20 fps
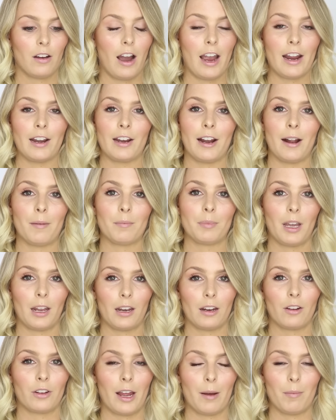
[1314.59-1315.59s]
I ended up
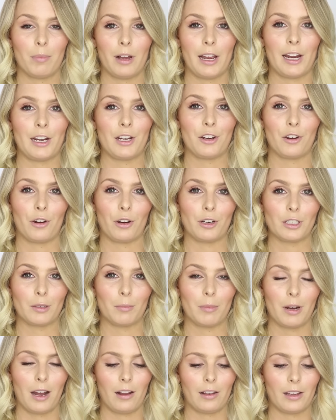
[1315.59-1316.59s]
getting on that plane going to
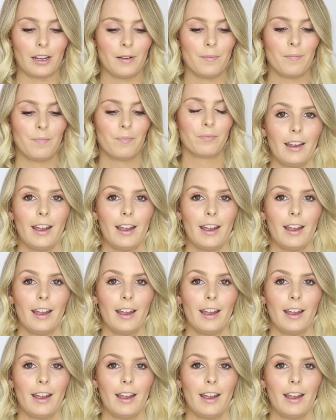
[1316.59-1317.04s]
Bali